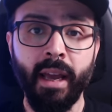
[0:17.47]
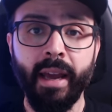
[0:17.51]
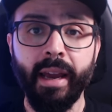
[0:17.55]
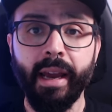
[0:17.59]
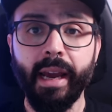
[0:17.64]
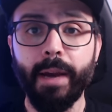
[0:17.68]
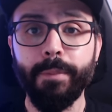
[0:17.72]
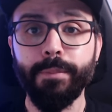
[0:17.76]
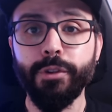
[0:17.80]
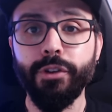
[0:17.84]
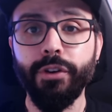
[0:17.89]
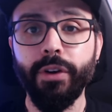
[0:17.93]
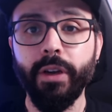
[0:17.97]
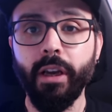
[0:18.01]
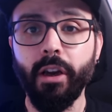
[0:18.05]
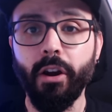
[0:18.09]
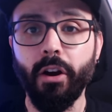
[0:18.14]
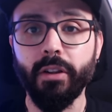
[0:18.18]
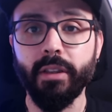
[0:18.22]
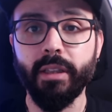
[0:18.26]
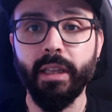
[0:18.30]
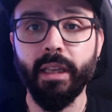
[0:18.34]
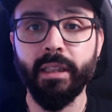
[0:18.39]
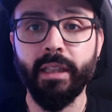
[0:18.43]
capturing
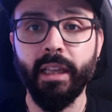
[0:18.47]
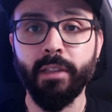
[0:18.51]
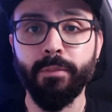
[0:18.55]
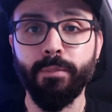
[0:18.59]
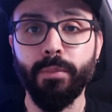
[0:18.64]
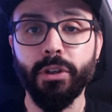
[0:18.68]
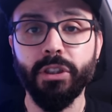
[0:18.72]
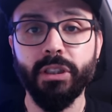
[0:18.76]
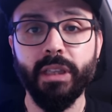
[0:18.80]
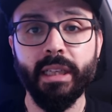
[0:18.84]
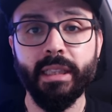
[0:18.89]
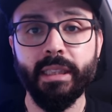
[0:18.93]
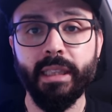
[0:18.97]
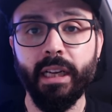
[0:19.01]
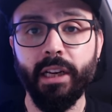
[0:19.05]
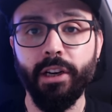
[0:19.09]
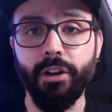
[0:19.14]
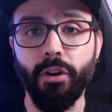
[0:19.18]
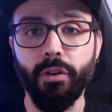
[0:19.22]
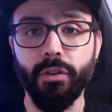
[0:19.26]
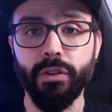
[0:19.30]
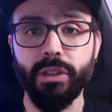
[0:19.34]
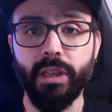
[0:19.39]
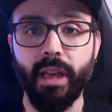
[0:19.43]
content and processing
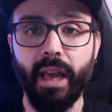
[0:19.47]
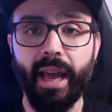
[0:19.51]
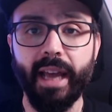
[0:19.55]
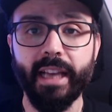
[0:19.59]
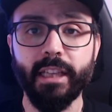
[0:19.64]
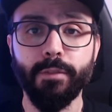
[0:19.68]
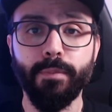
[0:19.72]
notes has